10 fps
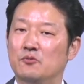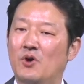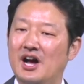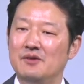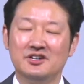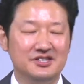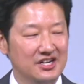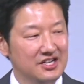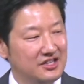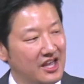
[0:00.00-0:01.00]
Why? Because they
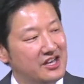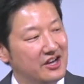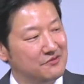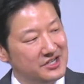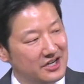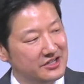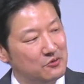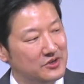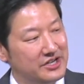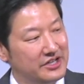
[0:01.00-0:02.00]
didn't take care of the other
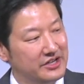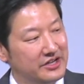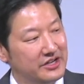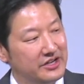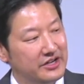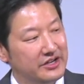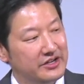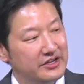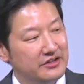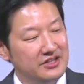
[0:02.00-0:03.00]
one.
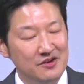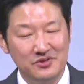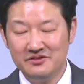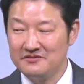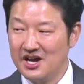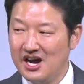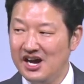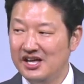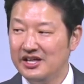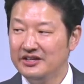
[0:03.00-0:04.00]
Temple of
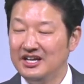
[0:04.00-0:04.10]
God.